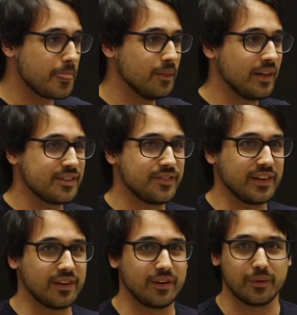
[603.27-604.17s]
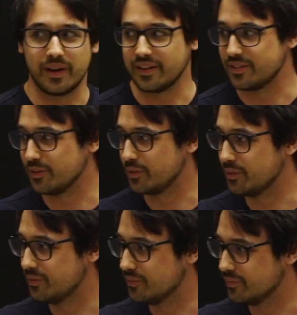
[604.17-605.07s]
Let's figure out a way to
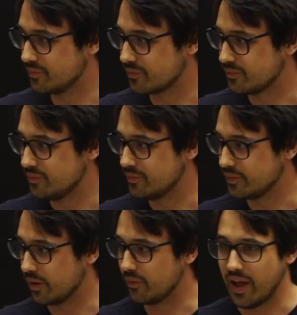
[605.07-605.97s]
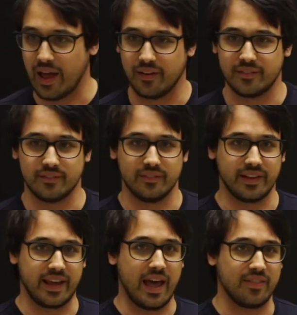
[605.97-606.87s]
add
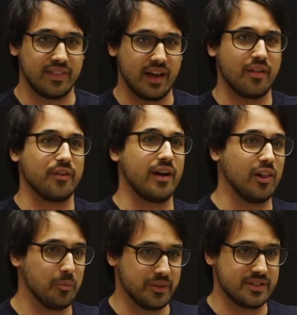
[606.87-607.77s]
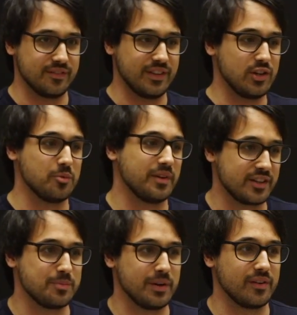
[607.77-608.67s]
the other elements of the human
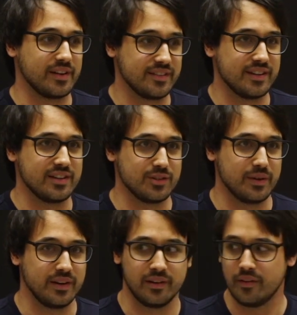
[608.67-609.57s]
experience into it.